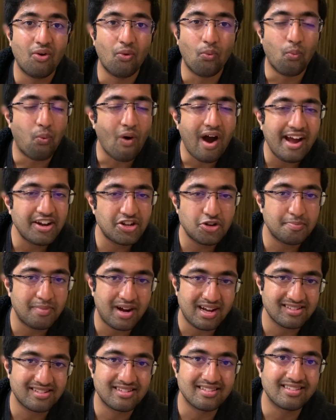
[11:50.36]
why to
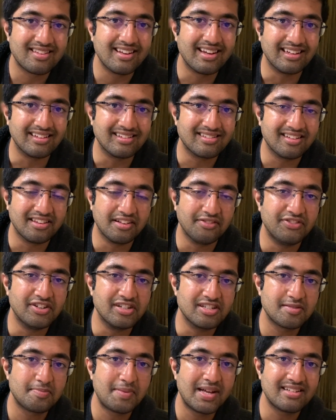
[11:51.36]
master things in the
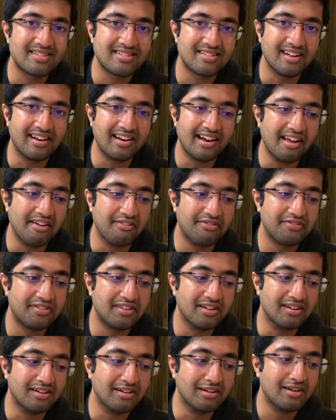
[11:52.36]
first place then if
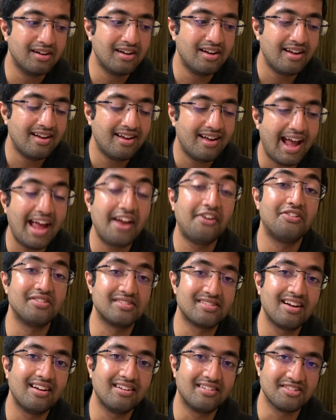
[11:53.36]
the end
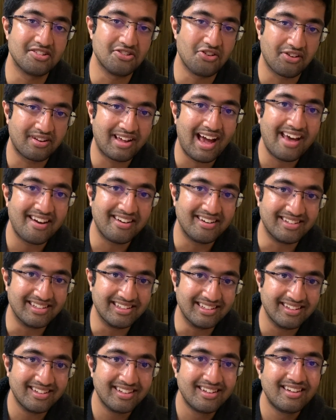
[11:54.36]
result is not
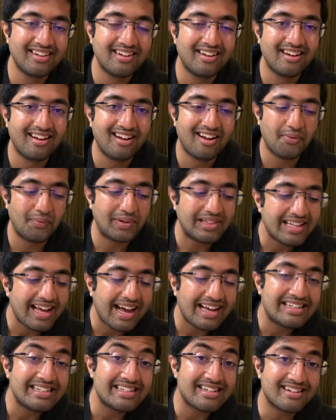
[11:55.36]
guaranteed? Well, the
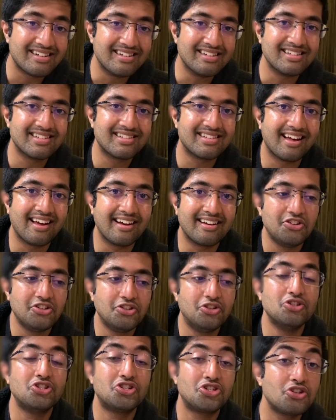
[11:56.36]
idea is that you
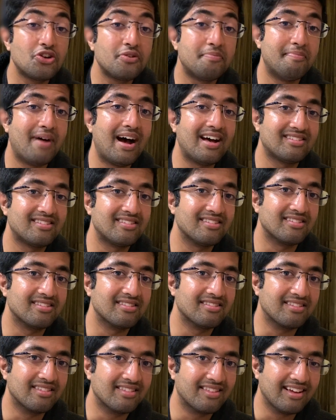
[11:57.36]
should master
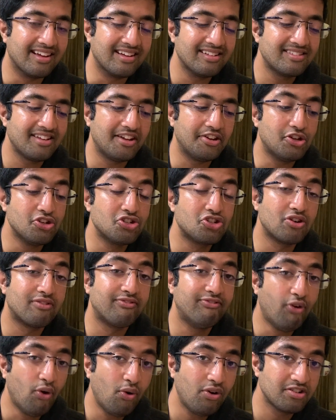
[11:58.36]
certain things and you should
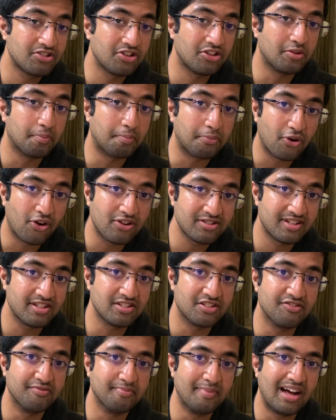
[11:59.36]
focus on the process
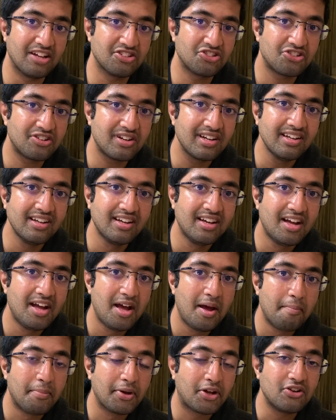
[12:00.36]
of mastery,
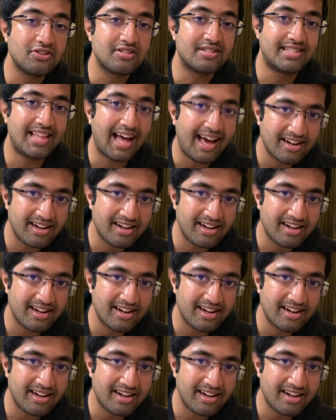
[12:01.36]
because that